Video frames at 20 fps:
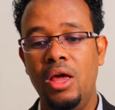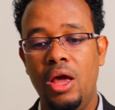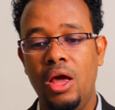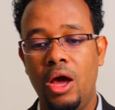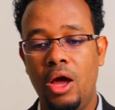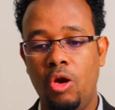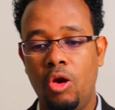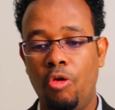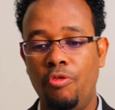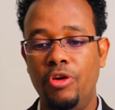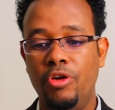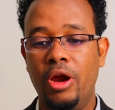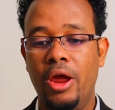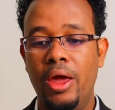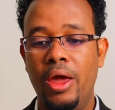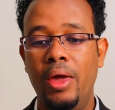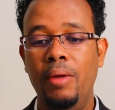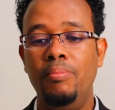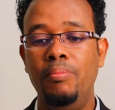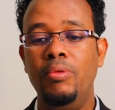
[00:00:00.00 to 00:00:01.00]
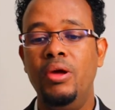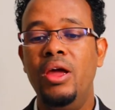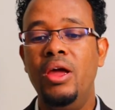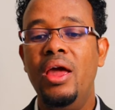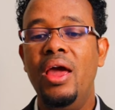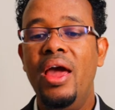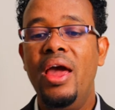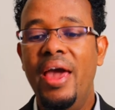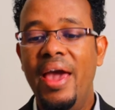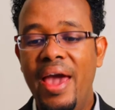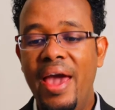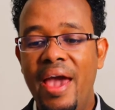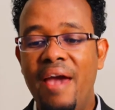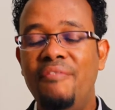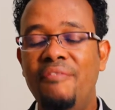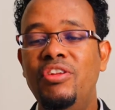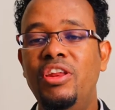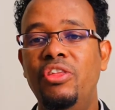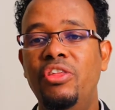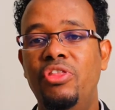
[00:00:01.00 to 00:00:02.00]
and overcame
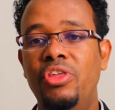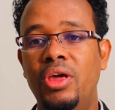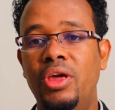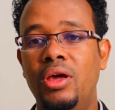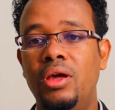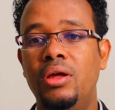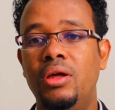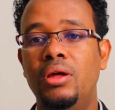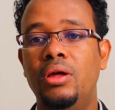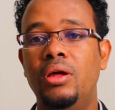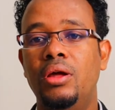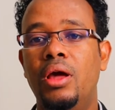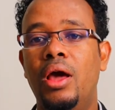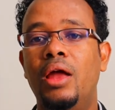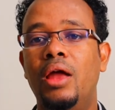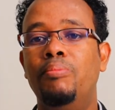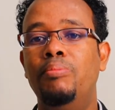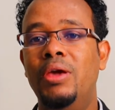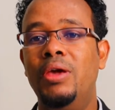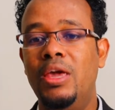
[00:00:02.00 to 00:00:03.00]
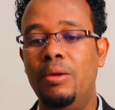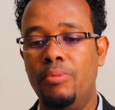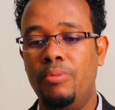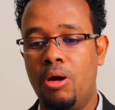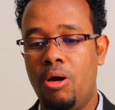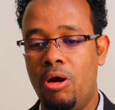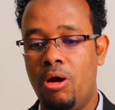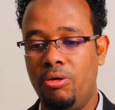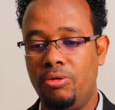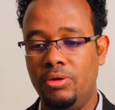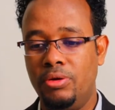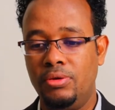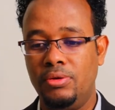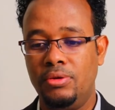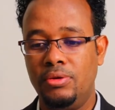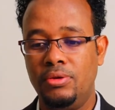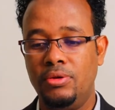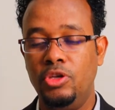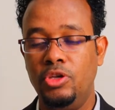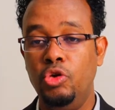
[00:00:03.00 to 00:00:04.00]
everything and became
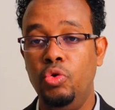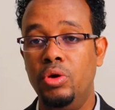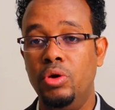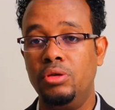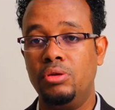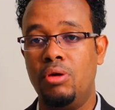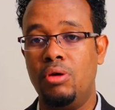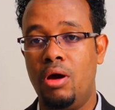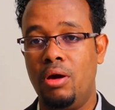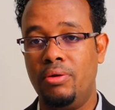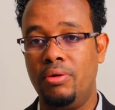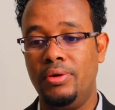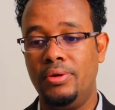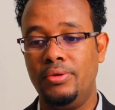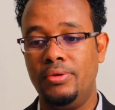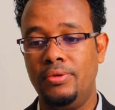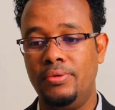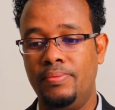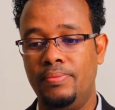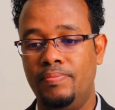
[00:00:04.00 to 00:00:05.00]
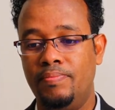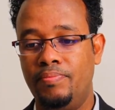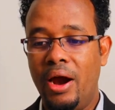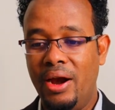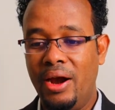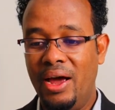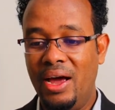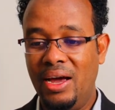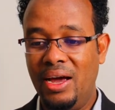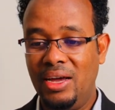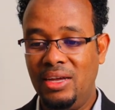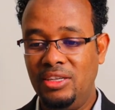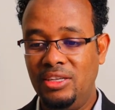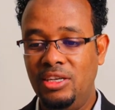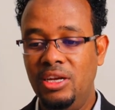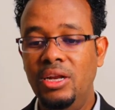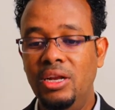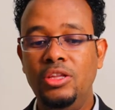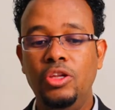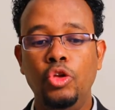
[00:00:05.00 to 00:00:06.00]
Congress, US Congress. Her
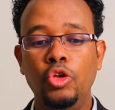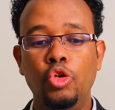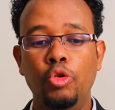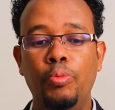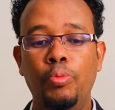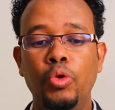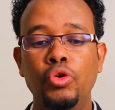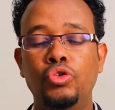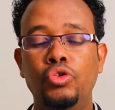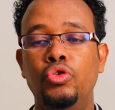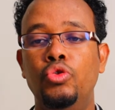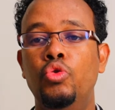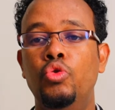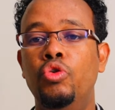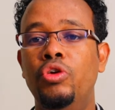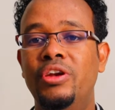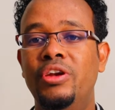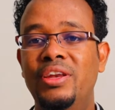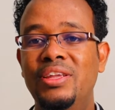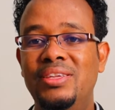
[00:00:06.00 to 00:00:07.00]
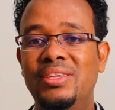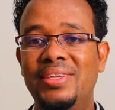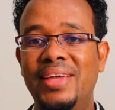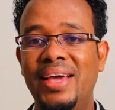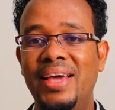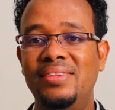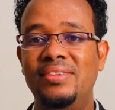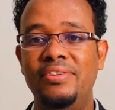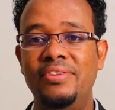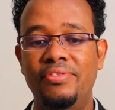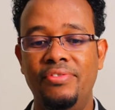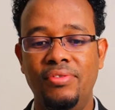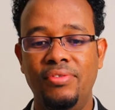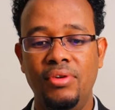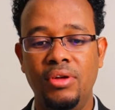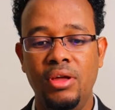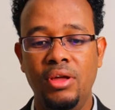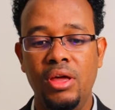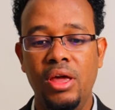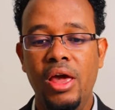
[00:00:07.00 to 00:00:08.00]
agility to push through decisive
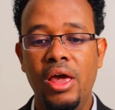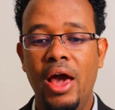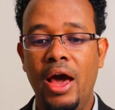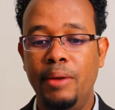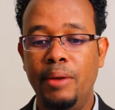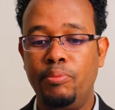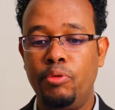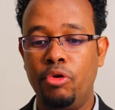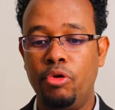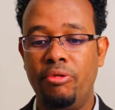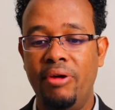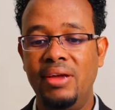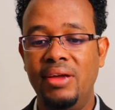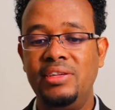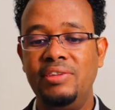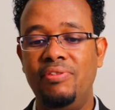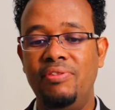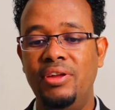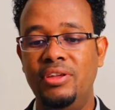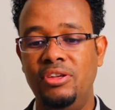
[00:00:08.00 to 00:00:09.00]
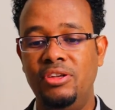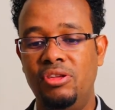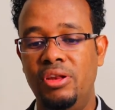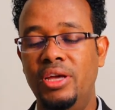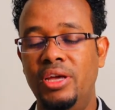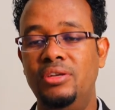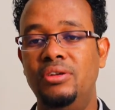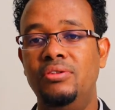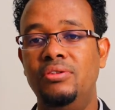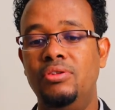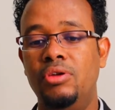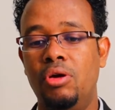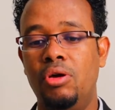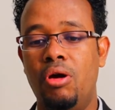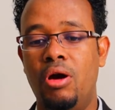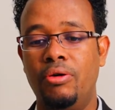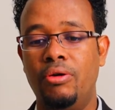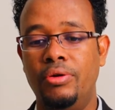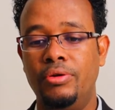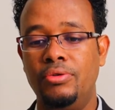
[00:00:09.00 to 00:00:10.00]
and progressive legislations in
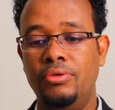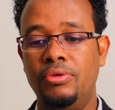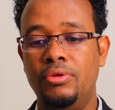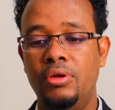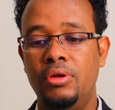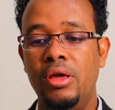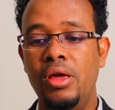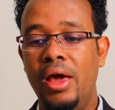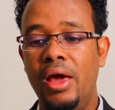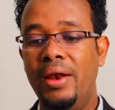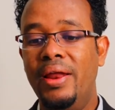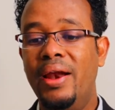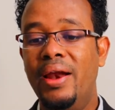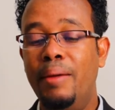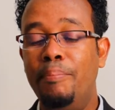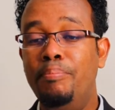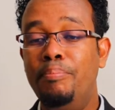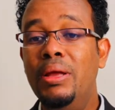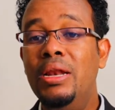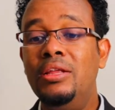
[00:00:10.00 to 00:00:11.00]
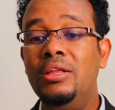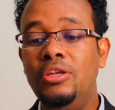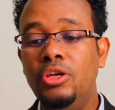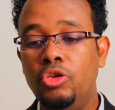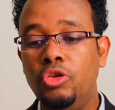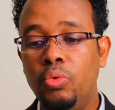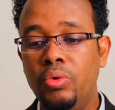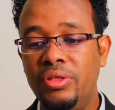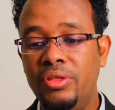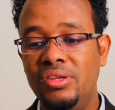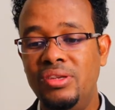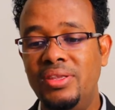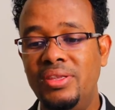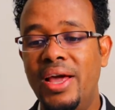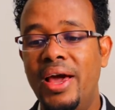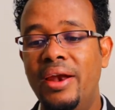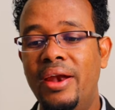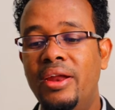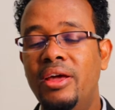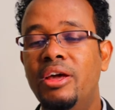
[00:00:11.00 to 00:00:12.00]
Congress and her ability to
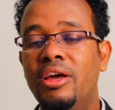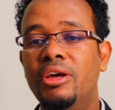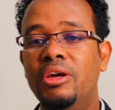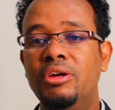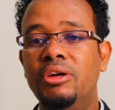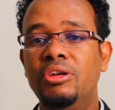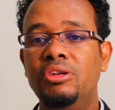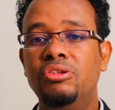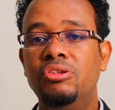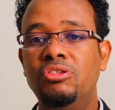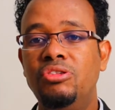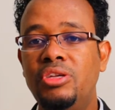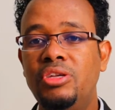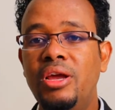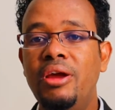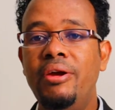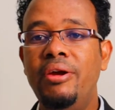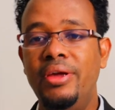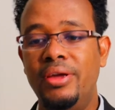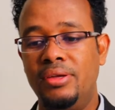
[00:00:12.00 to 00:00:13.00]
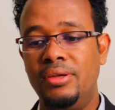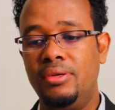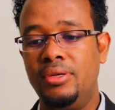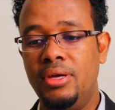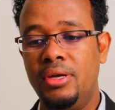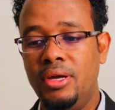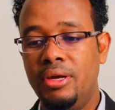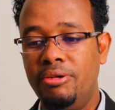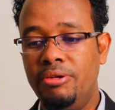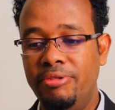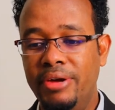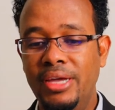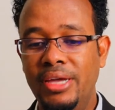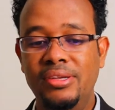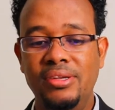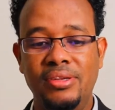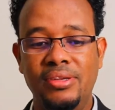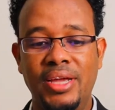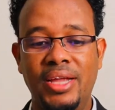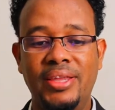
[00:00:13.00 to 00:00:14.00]
withstand serious
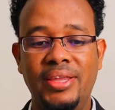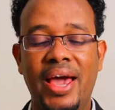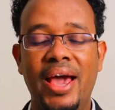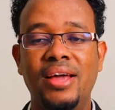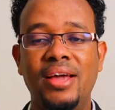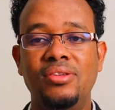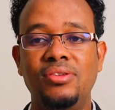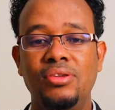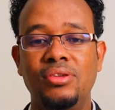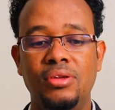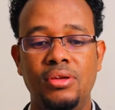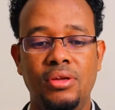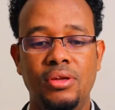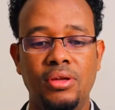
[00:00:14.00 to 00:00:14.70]
racist attacks